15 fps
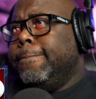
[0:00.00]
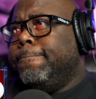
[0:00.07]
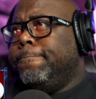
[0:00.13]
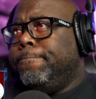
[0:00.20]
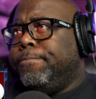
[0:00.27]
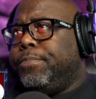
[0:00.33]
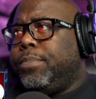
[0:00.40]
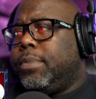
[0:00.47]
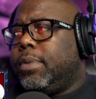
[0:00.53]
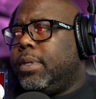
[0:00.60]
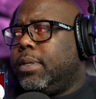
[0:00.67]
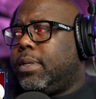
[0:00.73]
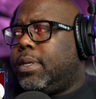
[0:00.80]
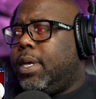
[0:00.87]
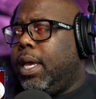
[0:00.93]
Hmm,
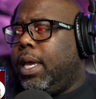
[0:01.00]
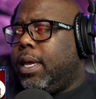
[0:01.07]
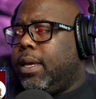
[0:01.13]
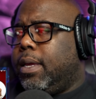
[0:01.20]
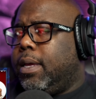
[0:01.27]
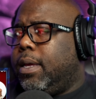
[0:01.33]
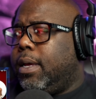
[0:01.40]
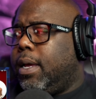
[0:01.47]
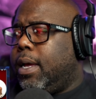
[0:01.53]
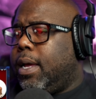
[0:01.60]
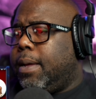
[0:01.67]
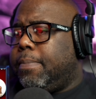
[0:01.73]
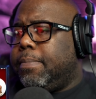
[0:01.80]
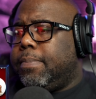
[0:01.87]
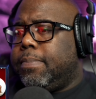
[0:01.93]
okay.
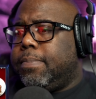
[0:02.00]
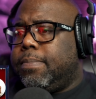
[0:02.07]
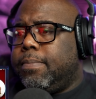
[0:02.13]
Um,